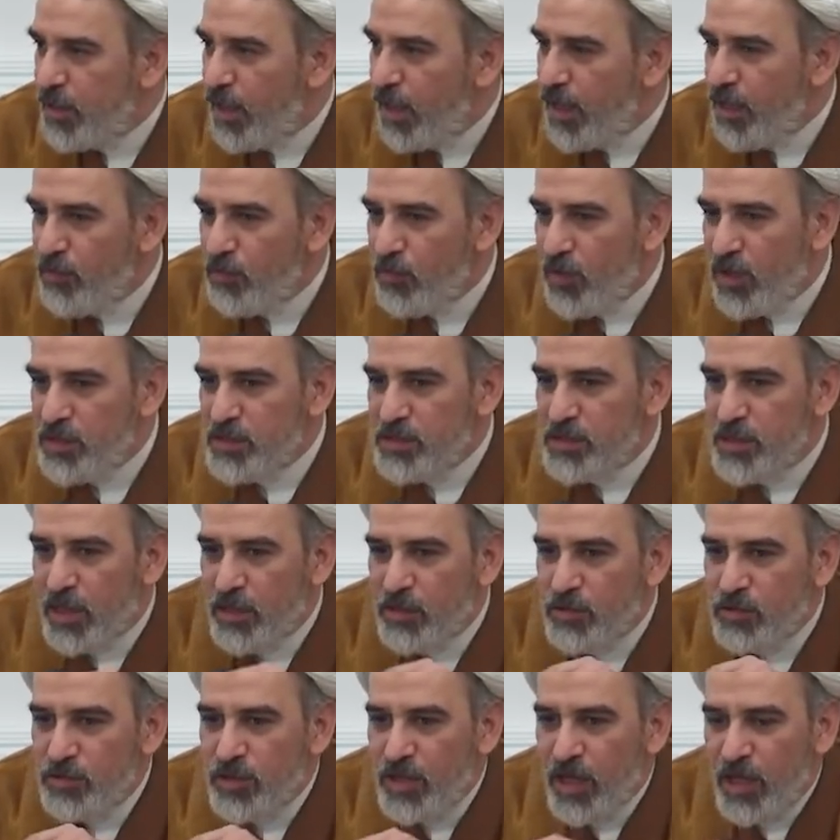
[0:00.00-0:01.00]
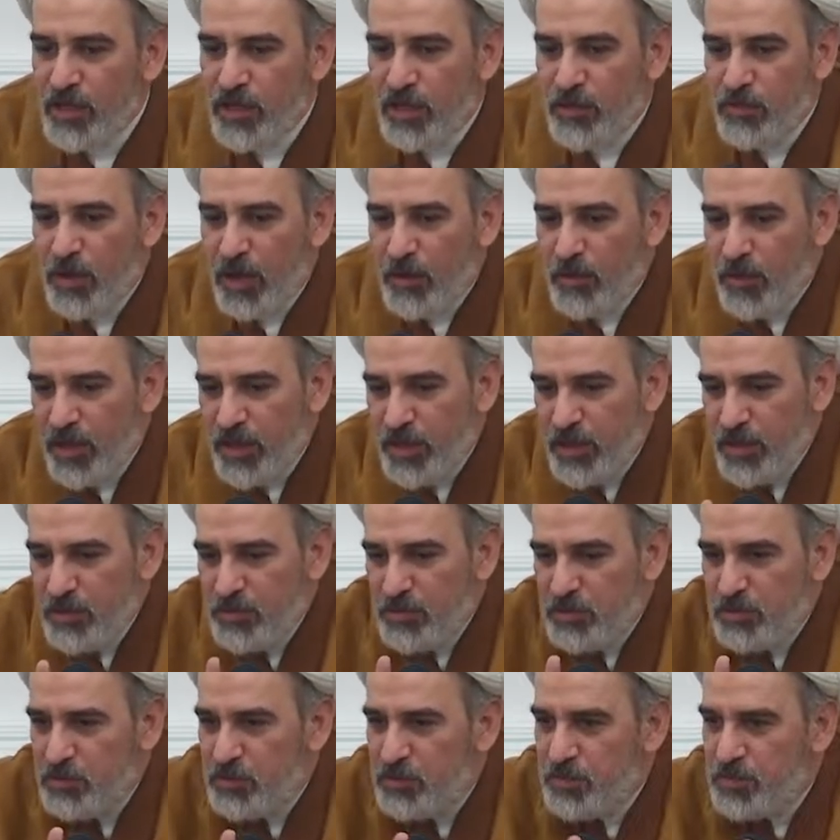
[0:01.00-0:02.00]
And one said to the other, Baba,
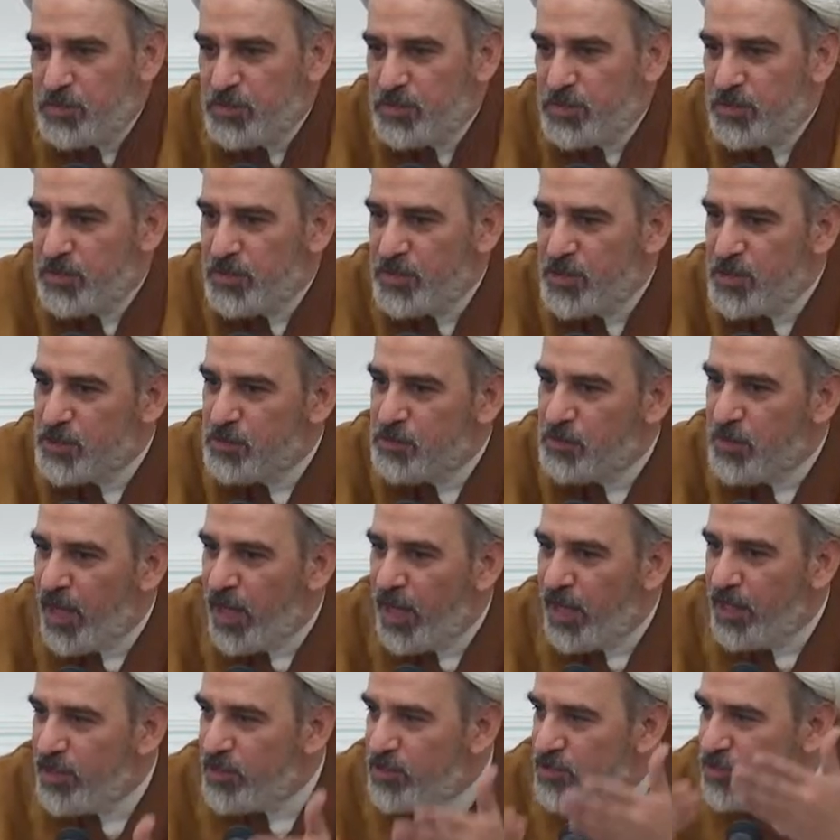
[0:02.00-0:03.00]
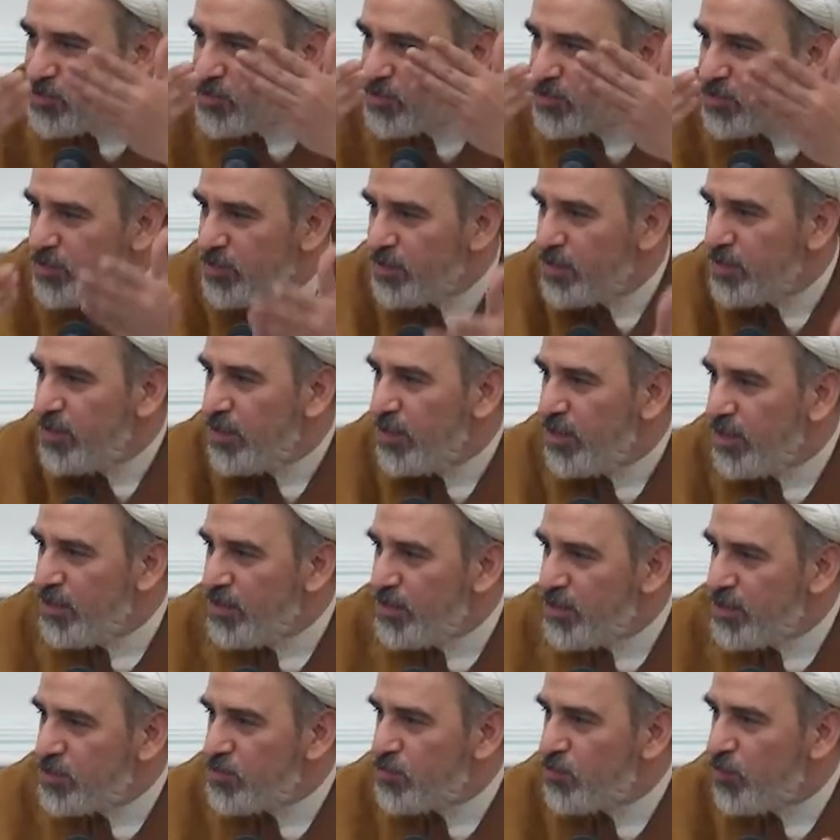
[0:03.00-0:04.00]
this man is...
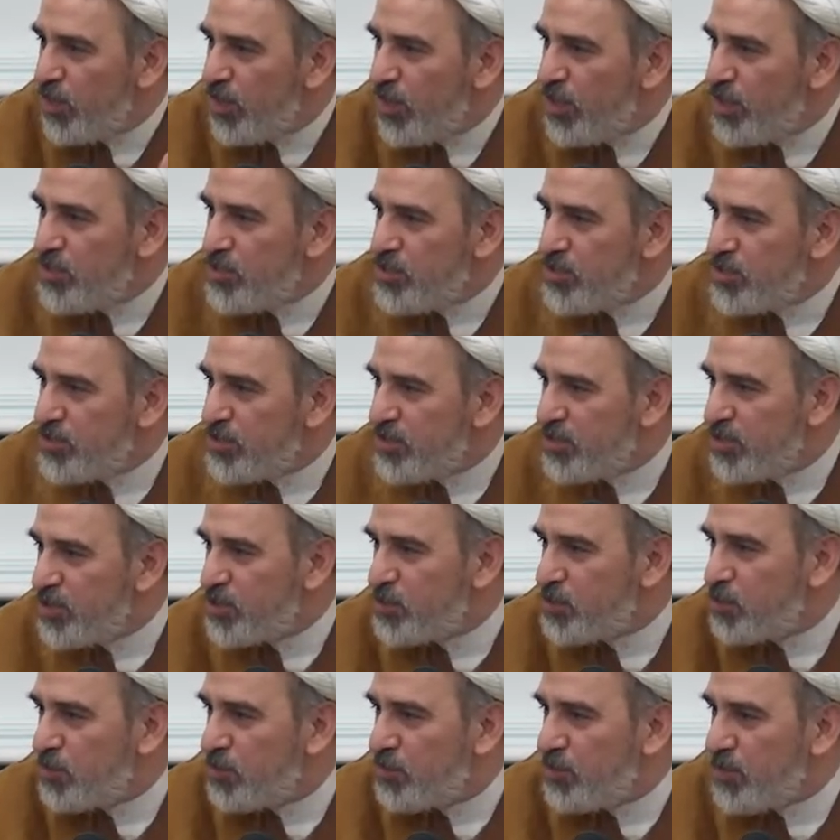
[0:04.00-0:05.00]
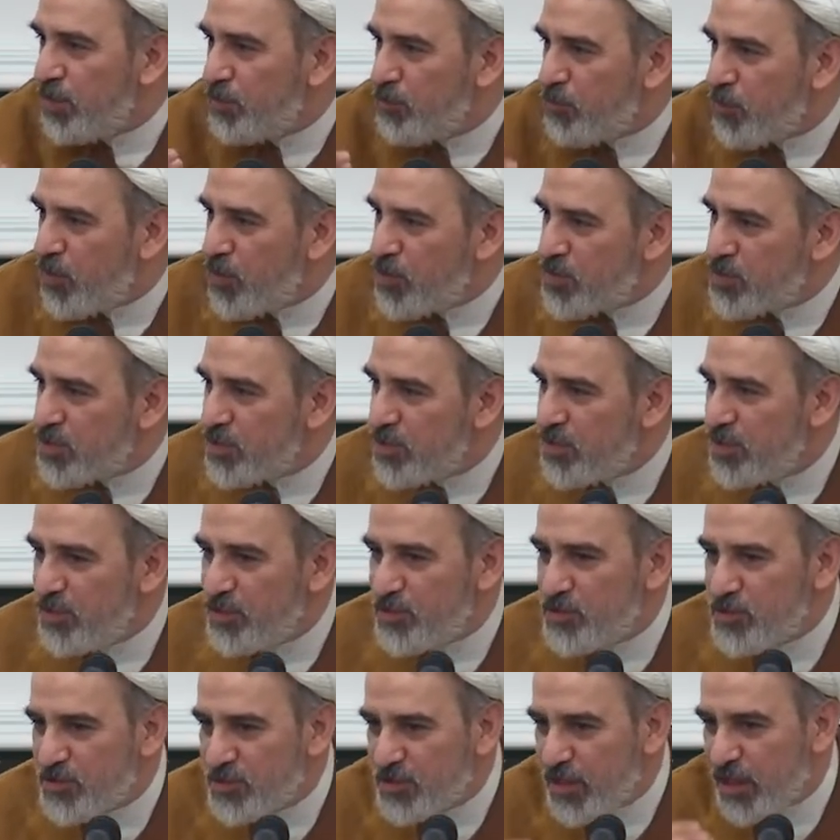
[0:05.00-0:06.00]
In this village, this person
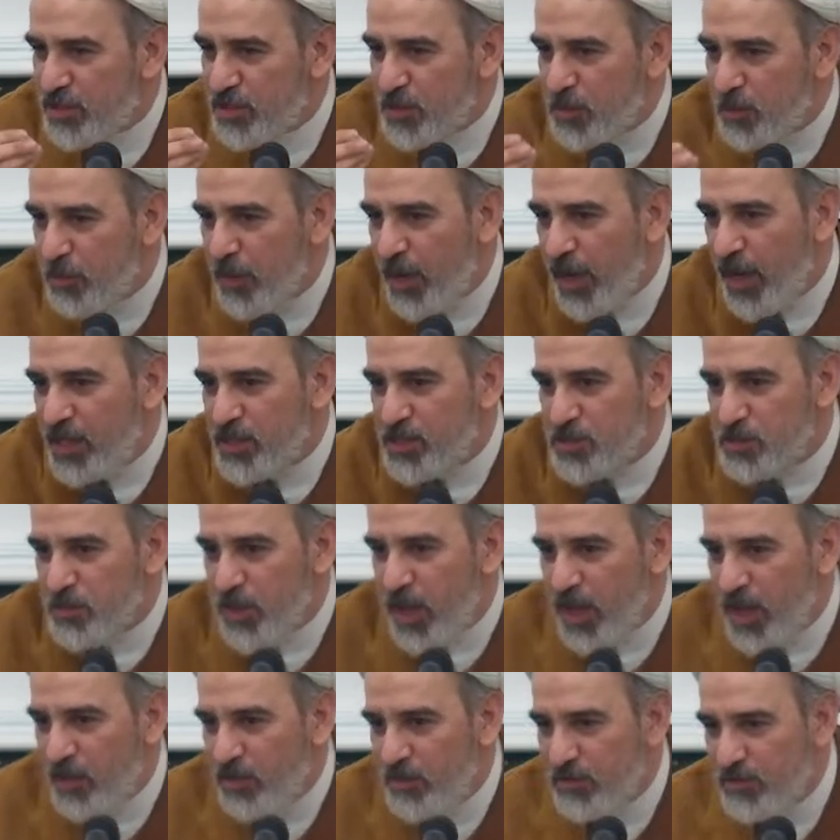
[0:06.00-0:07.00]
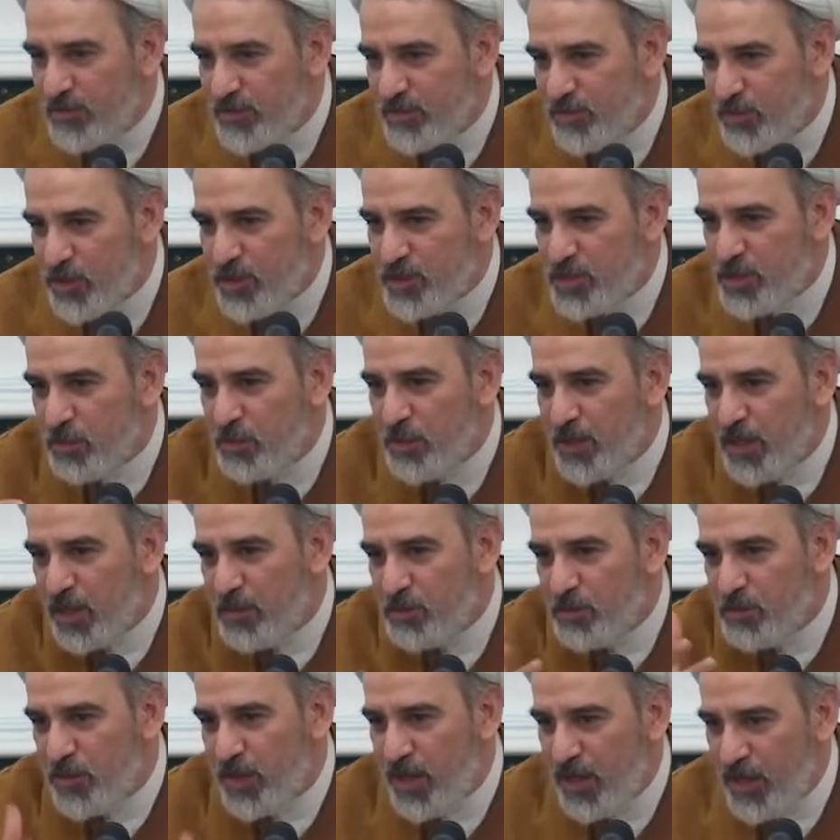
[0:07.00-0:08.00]
is such a pious man, worshipping
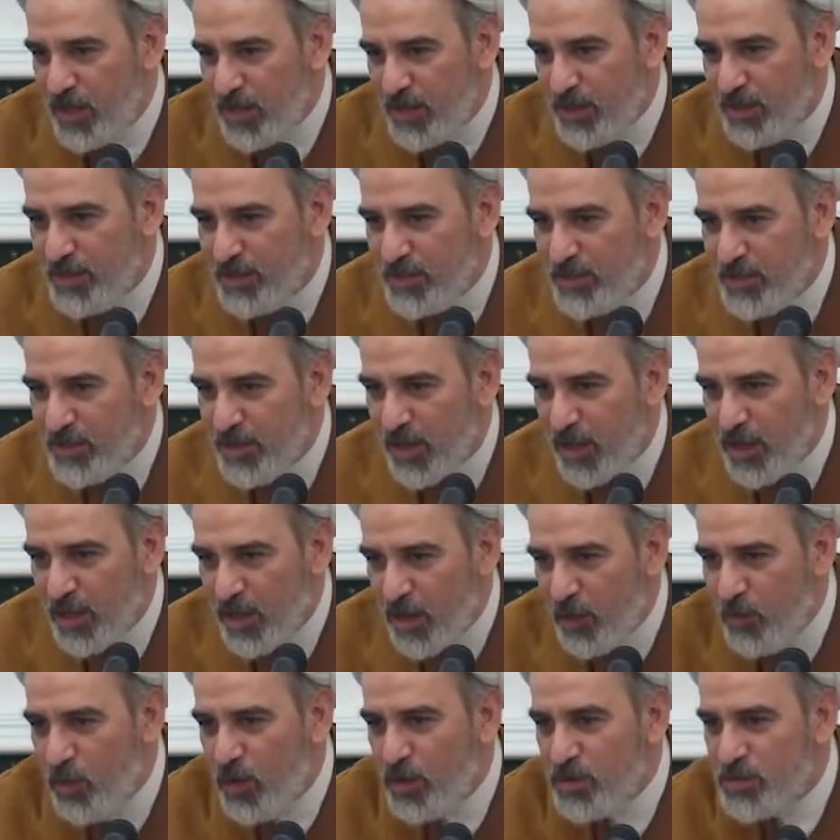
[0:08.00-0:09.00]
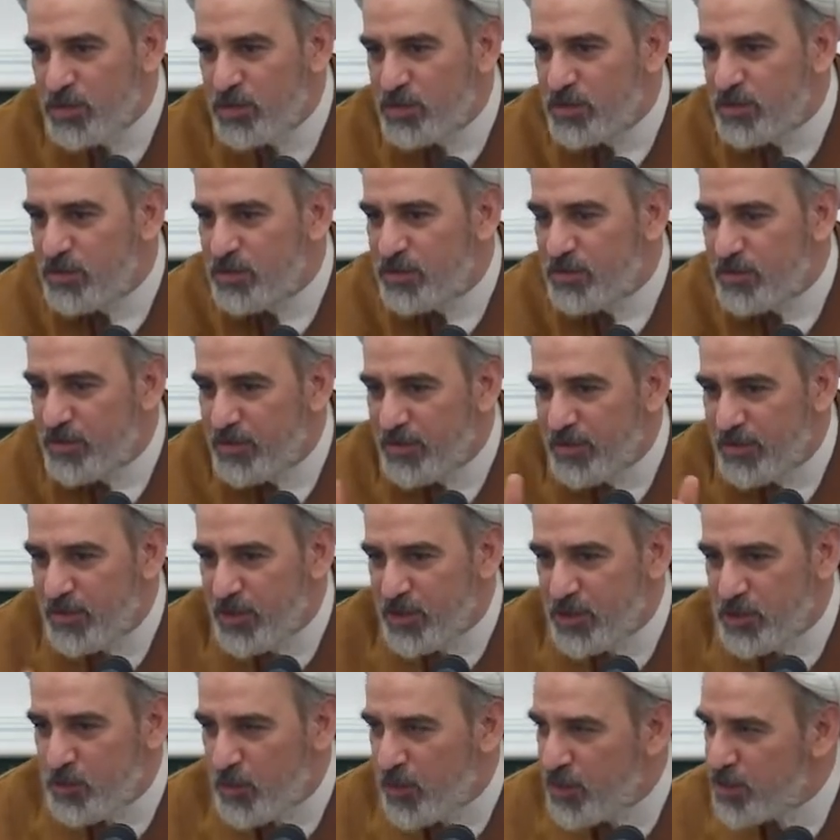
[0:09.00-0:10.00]
and praying. Allah wants
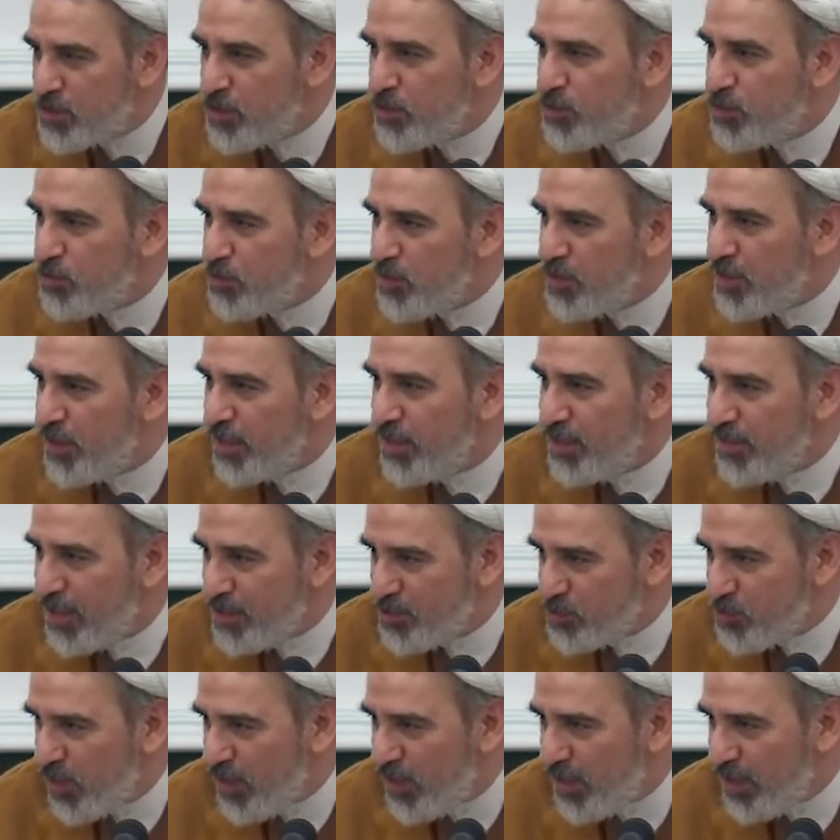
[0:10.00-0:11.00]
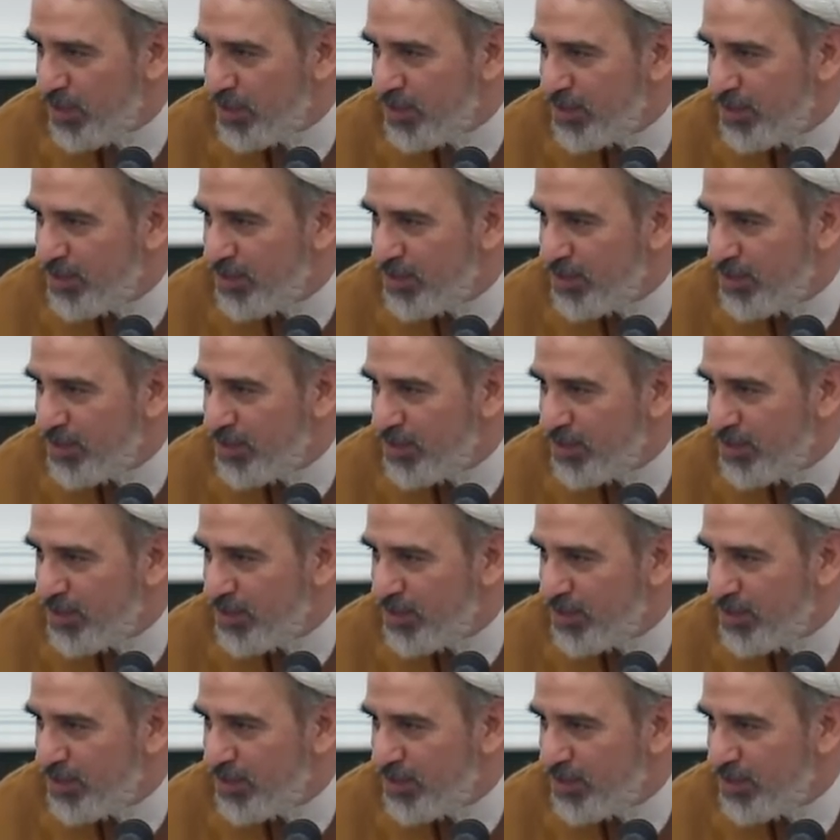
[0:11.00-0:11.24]
this person to be killed as well.